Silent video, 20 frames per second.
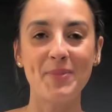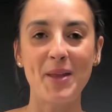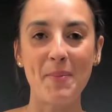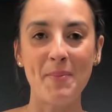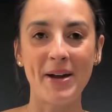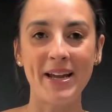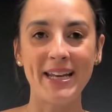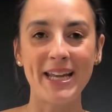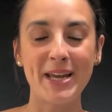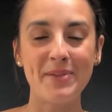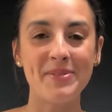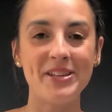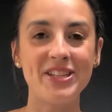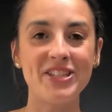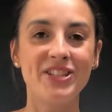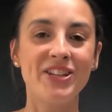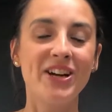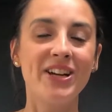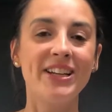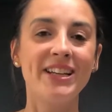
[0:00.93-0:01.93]
My name is
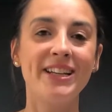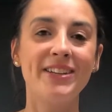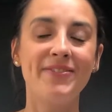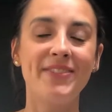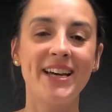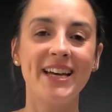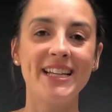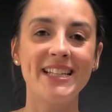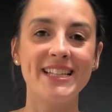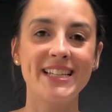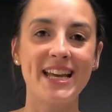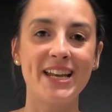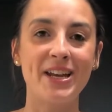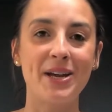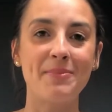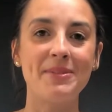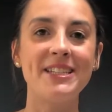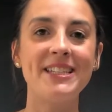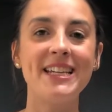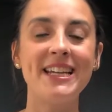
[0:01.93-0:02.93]
Charlotte Livett and
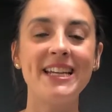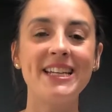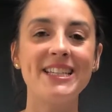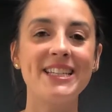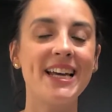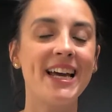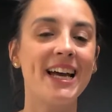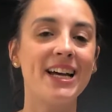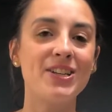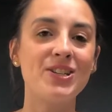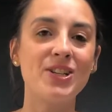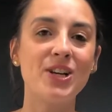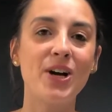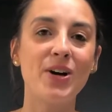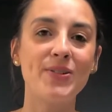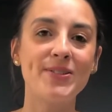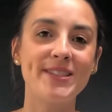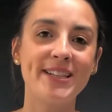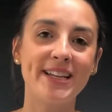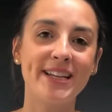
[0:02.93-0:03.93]
I'm a teacher at
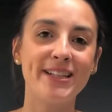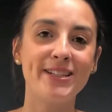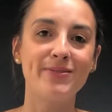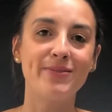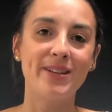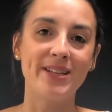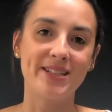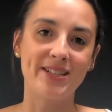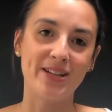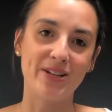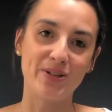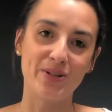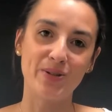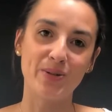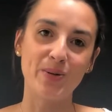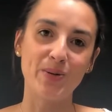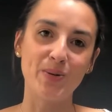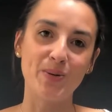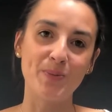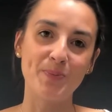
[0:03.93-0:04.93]
Charles Dickens Research
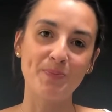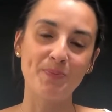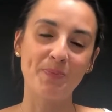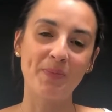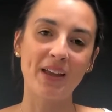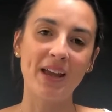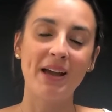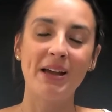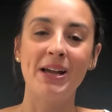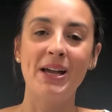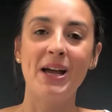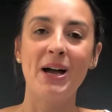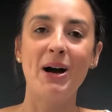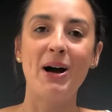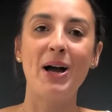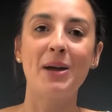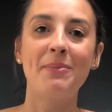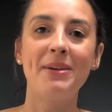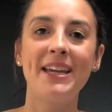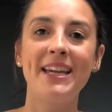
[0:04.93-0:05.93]
School.
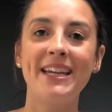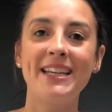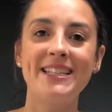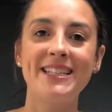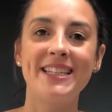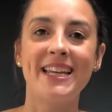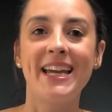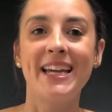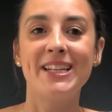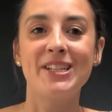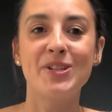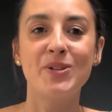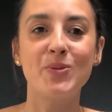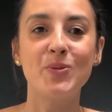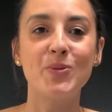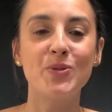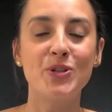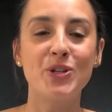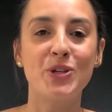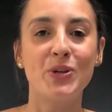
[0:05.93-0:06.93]
I'm here today to
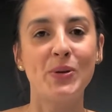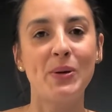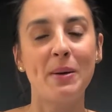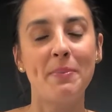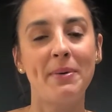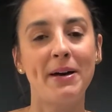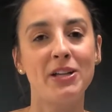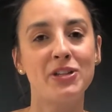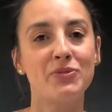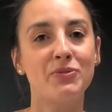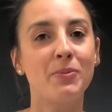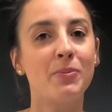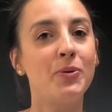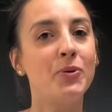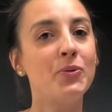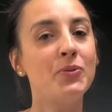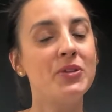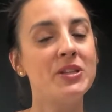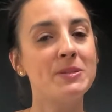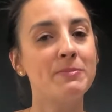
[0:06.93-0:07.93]
talk to you about a
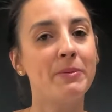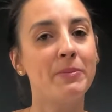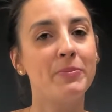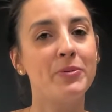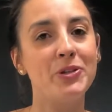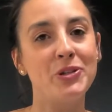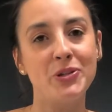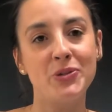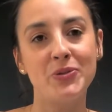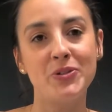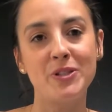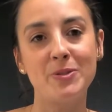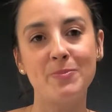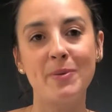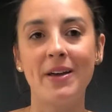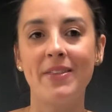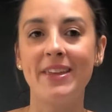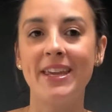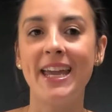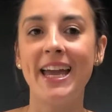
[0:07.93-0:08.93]
report that's been produced
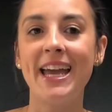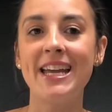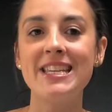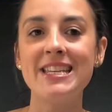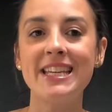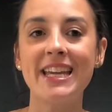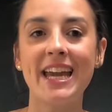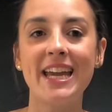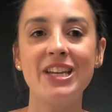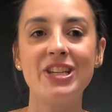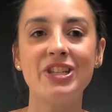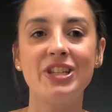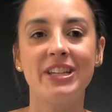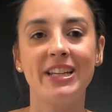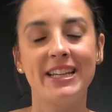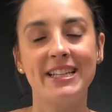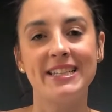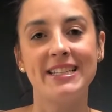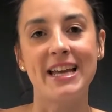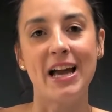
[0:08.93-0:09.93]
by the Education
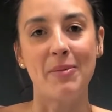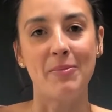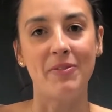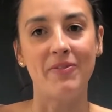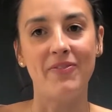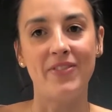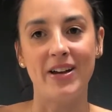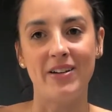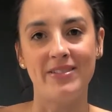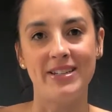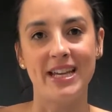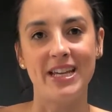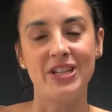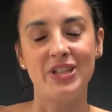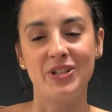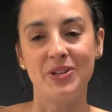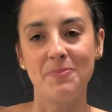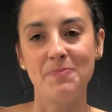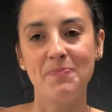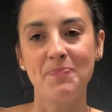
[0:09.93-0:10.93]
Endowment
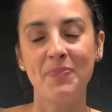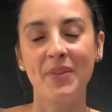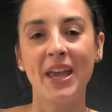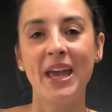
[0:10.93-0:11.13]
Foundation,